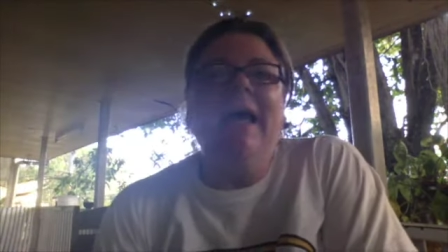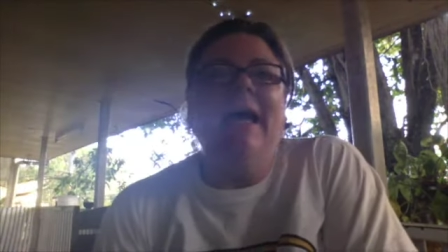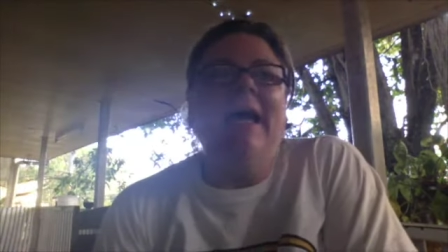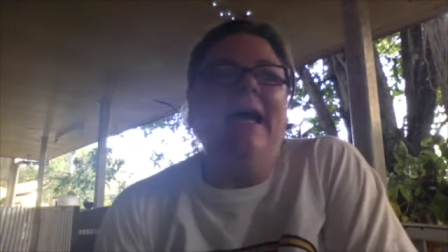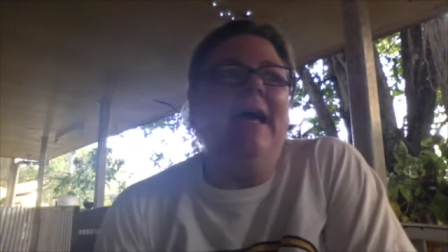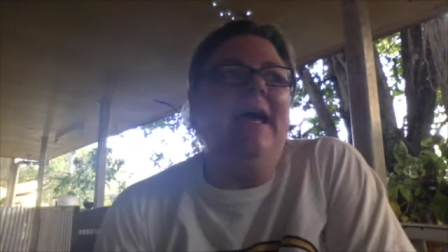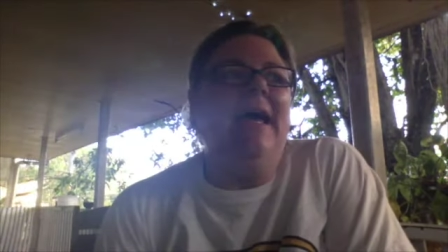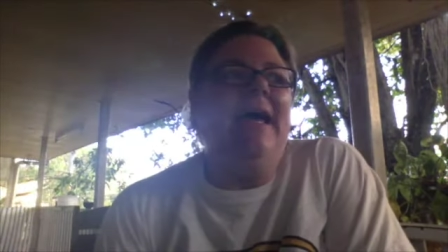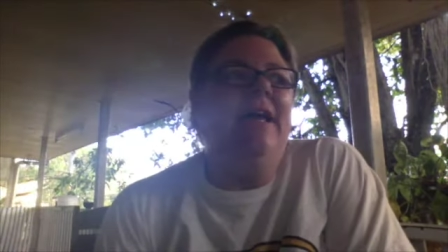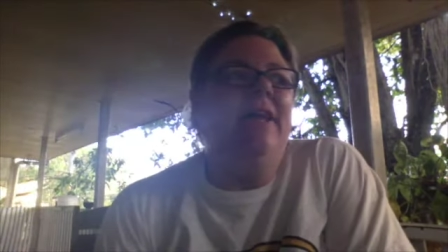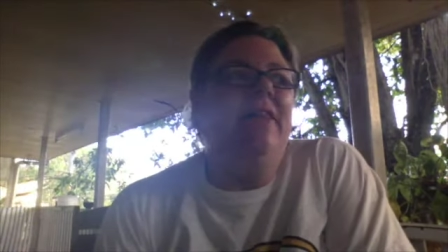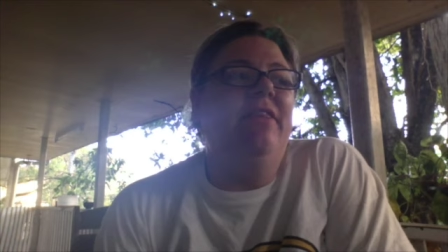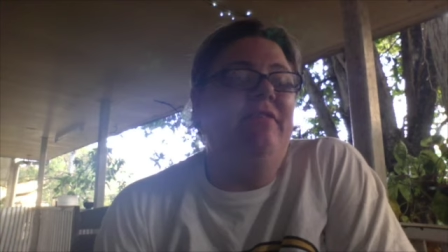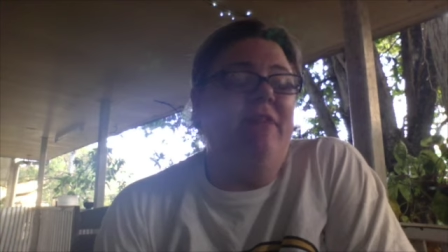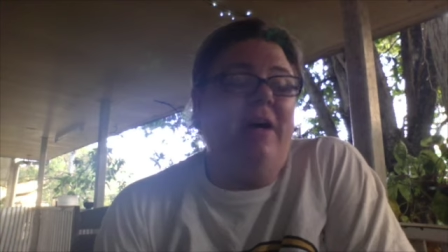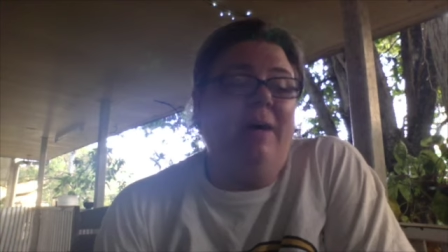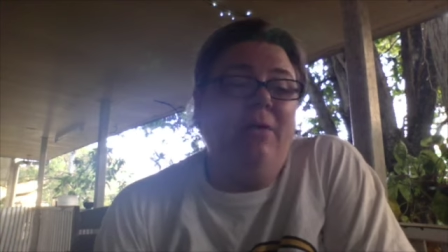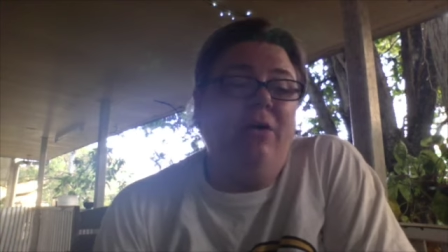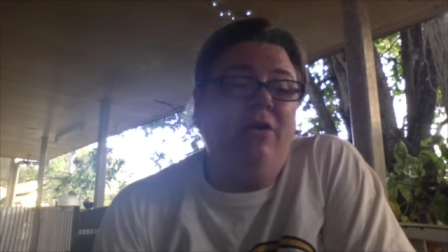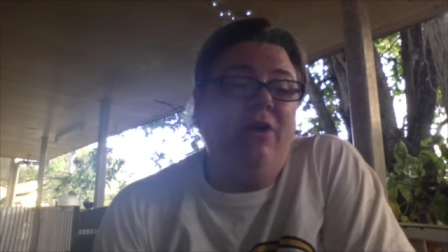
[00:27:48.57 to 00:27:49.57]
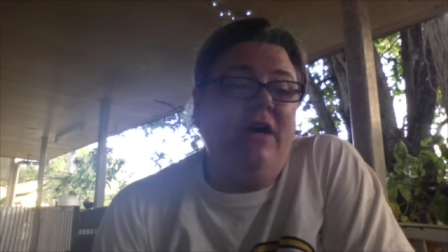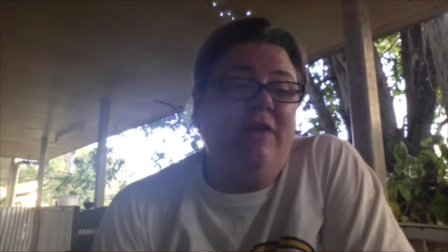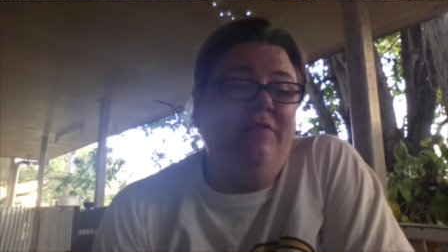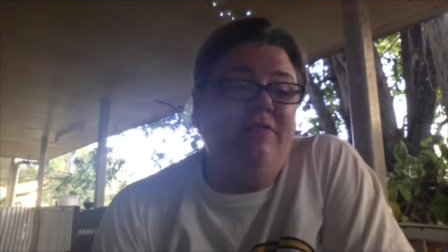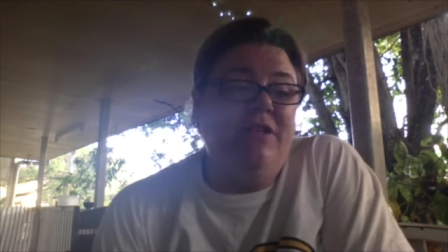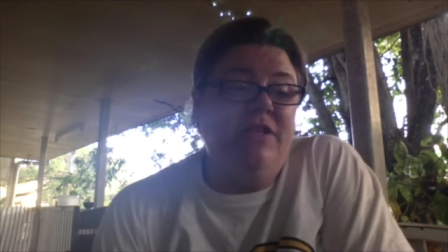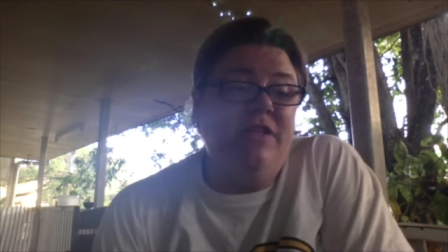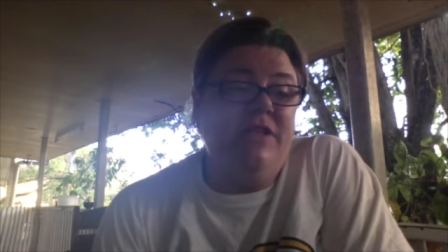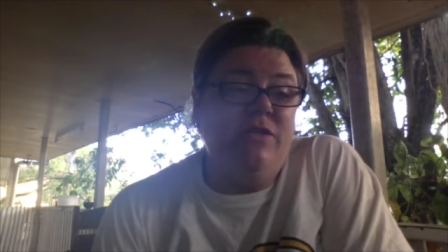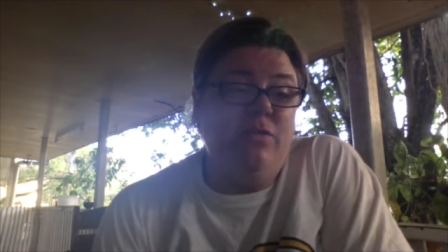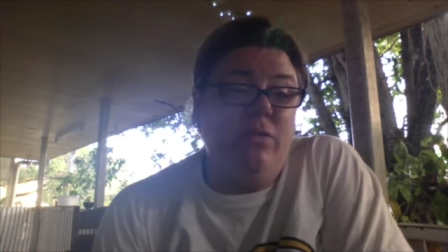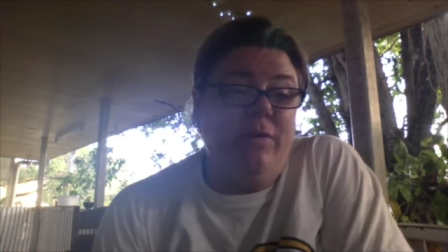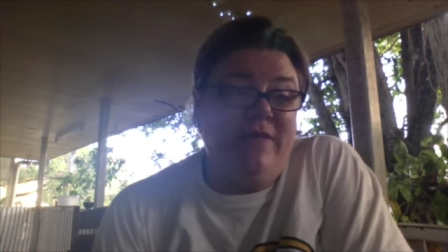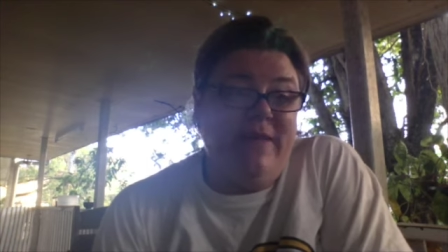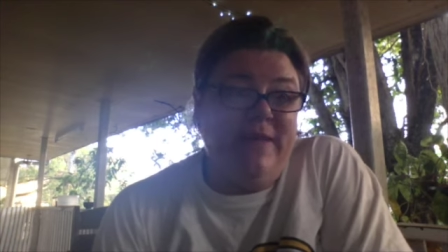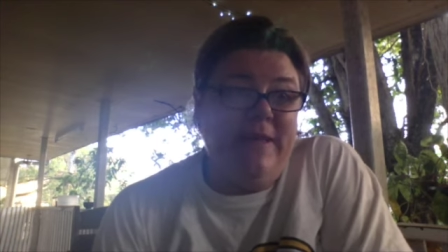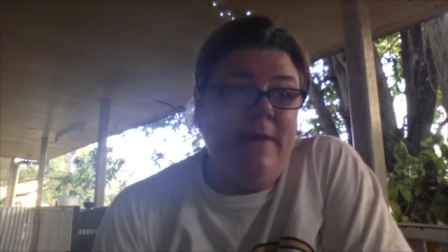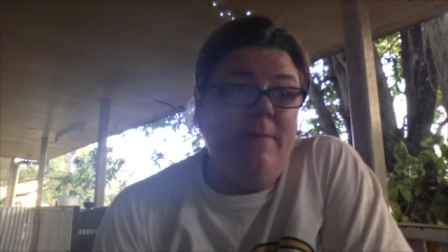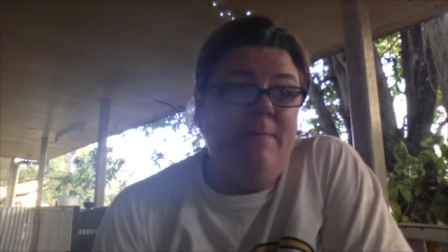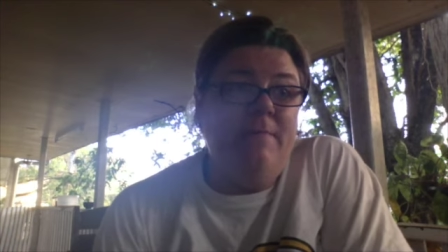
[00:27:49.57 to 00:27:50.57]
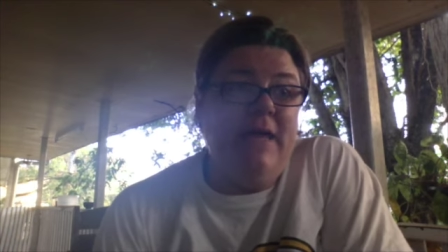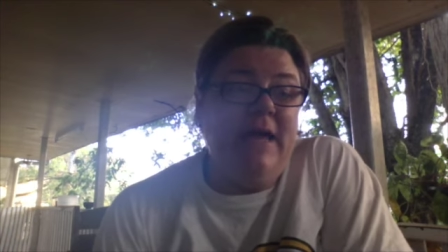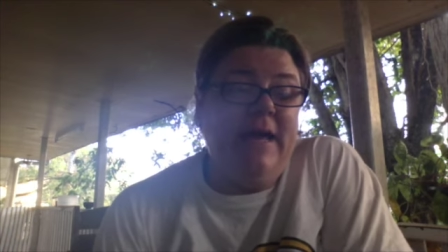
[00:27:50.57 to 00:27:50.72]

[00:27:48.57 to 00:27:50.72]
And the fibre crafters were there,